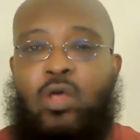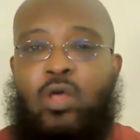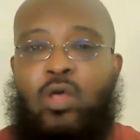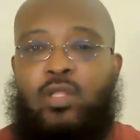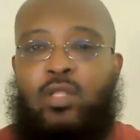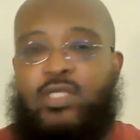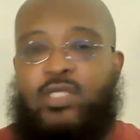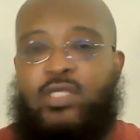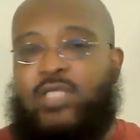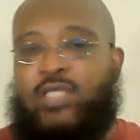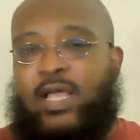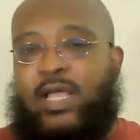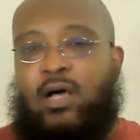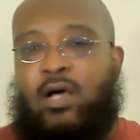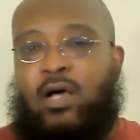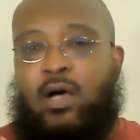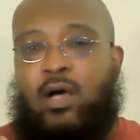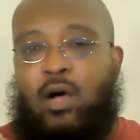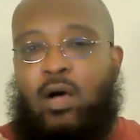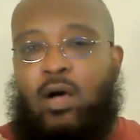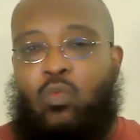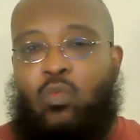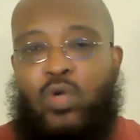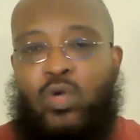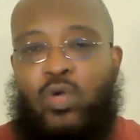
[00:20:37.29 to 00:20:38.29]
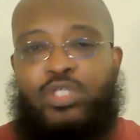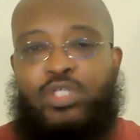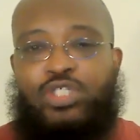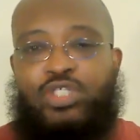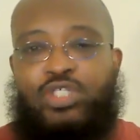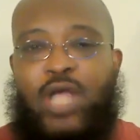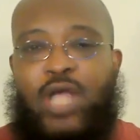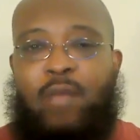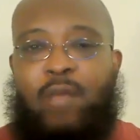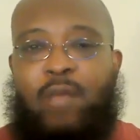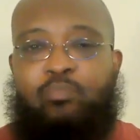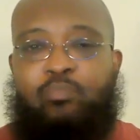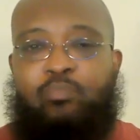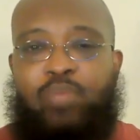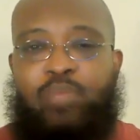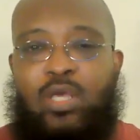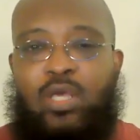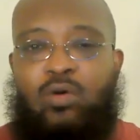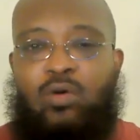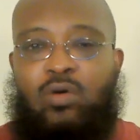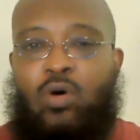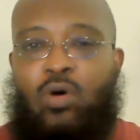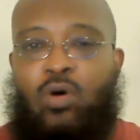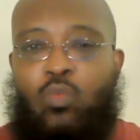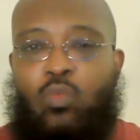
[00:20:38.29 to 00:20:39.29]
It's like a one-shot
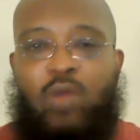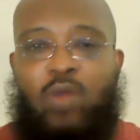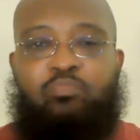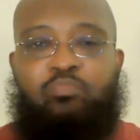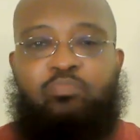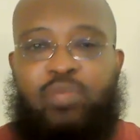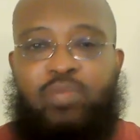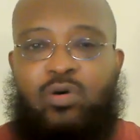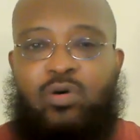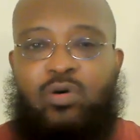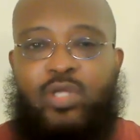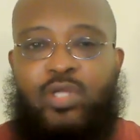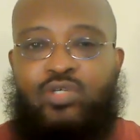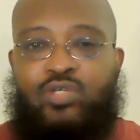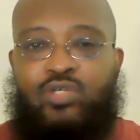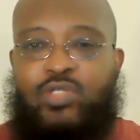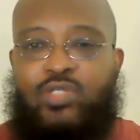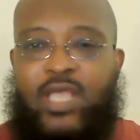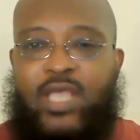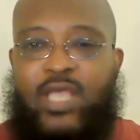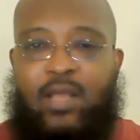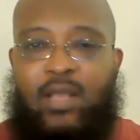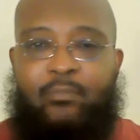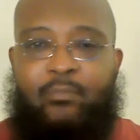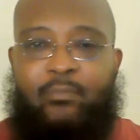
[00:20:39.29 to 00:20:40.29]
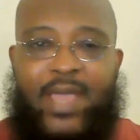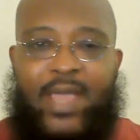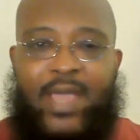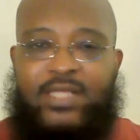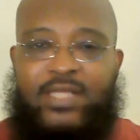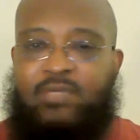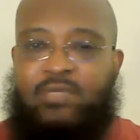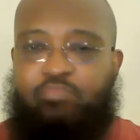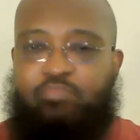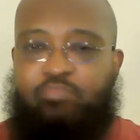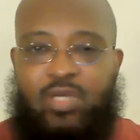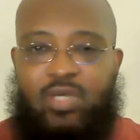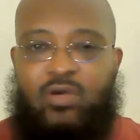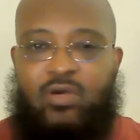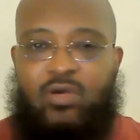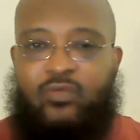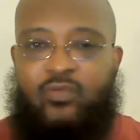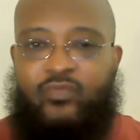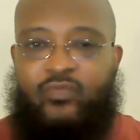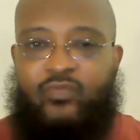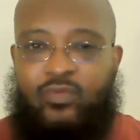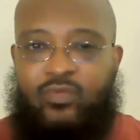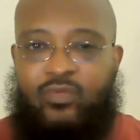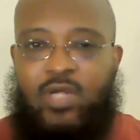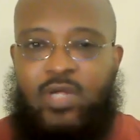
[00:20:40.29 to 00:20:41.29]
pill, or one pill that you take, a magic pill,
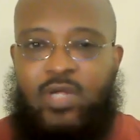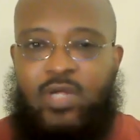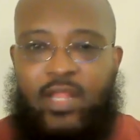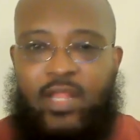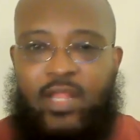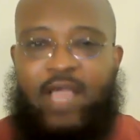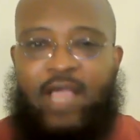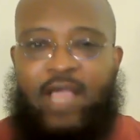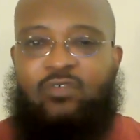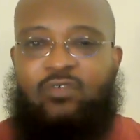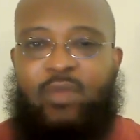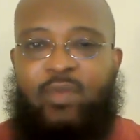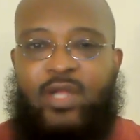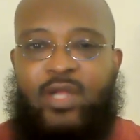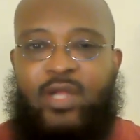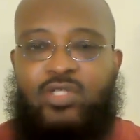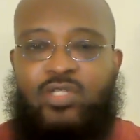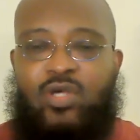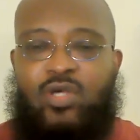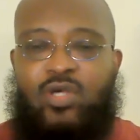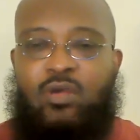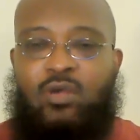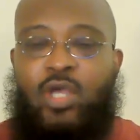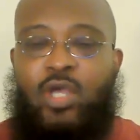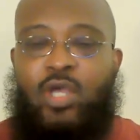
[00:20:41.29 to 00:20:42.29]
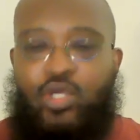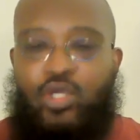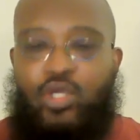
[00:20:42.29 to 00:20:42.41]
for lack of a better term.